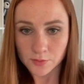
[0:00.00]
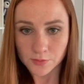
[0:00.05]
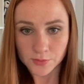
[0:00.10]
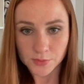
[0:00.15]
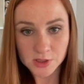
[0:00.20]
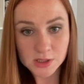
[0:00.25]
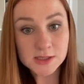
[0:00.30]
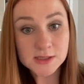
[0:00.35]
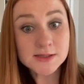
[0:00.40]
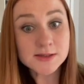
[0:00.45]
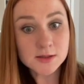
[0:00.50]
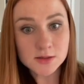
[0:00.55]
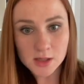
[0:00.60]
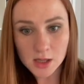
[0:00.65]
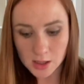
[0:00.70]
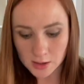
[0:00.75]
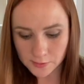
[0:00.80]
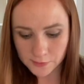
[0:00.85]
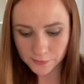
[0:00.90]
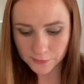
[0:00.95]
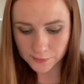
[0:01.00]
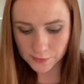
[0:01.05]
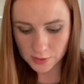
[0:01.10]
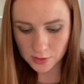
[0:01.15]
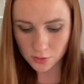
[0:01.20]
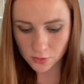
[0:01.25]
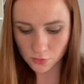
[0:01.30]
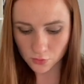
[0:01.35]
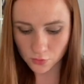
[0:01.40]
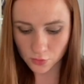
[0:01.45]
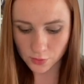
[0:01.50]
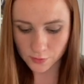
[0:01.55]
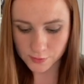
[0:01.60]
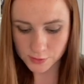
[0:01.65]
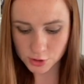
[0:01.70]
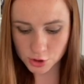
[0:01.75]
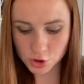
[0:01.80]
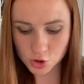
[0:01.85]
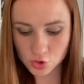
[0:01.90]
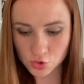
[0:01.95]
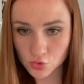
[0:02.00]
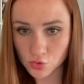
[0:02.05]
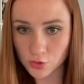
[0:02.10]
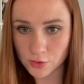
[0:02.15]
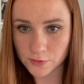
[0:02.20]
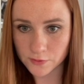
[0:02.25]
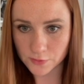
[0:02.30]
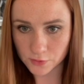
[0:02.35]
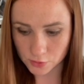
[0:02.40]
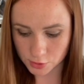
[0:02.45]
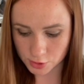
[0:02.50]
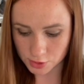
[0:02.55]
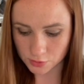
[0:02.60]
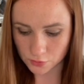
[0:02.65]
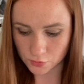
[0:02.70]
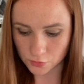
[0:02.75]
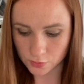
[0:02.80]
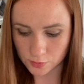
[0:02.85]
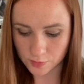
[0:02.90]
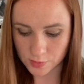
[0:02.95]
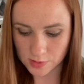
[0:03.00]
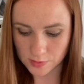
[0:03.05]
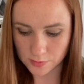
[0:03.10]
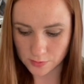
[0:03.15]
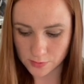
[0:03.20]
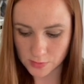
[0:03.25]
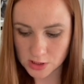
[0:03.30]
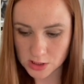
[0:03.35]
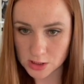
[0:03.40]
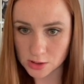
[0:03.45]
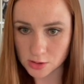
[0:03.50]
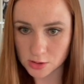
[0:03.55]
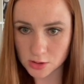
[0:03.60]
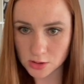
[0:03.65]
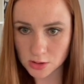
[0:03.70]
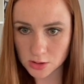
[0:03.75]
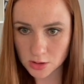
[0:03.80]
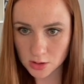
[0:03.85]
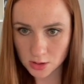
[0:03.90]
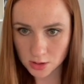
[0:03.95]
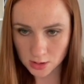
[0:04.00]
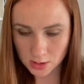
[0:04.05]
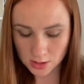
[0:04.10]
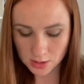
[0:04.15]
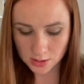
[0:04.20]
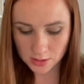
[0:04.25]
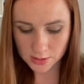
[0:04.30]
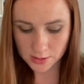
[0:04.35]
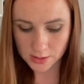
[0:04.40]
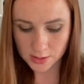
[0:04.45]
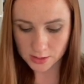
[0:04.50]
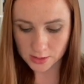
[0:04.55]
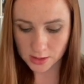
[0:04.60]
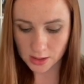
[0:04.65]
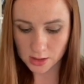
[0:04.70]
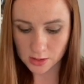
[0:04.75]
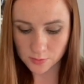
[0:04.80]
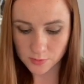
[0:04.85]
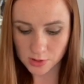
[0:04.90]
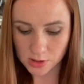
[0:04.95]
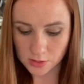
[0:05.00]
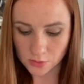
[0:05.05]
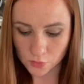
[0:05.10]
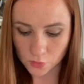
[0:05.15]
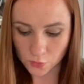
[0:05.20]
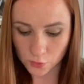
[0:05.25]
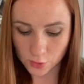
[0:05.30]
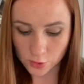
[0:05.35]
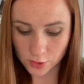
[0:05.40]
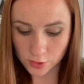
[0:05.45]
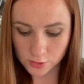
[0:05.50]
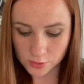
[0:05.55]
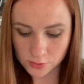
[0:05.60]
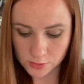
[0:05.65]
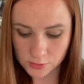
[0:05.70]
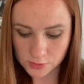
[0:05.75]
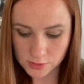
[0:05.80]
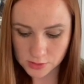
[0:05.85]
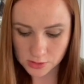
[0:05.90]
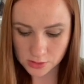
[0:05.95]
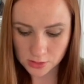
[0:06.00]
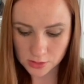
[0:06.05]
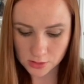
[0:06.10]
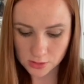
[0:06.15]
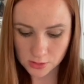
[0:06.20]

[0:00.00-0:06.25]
Miroslav, or the short version would be Mir. It can mean world